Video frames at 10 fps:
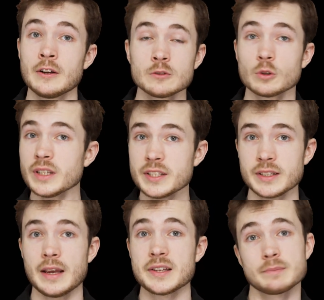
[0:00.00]
Well, in this
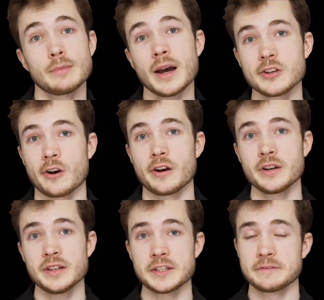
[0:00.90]
case, my yard
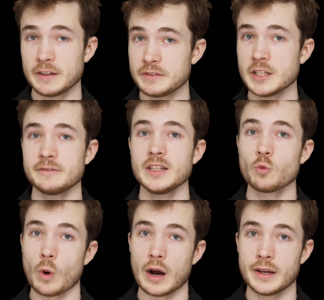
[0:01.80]
is fifty feet
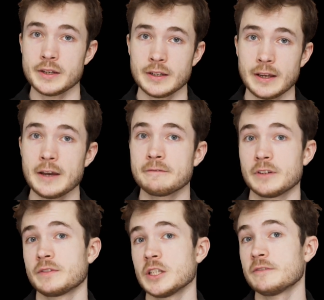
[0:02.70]
wide and
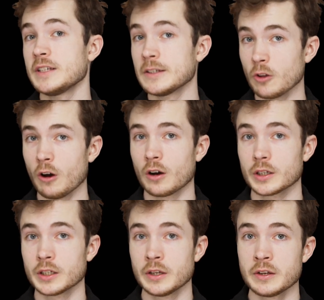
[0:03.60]
fifty feet long.
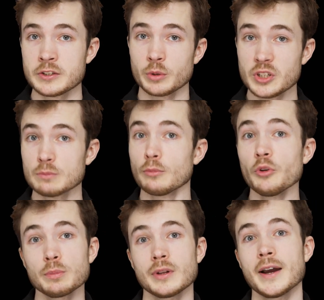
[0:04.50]
So I need to
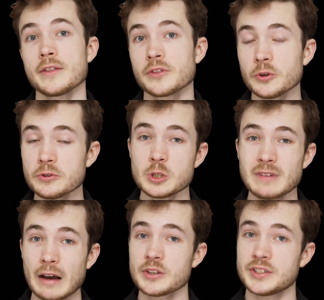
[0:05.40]
multiply those two
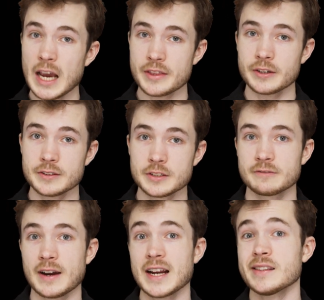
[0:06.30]
values together to
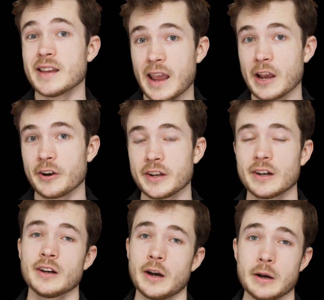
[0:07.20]
find the
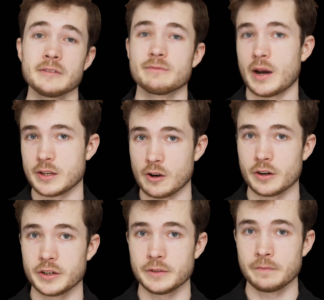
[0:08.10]
area of my
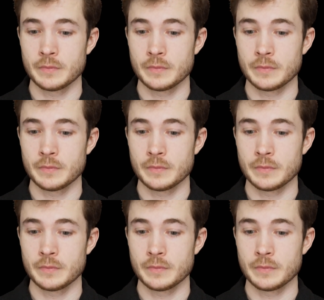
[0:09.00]
yard.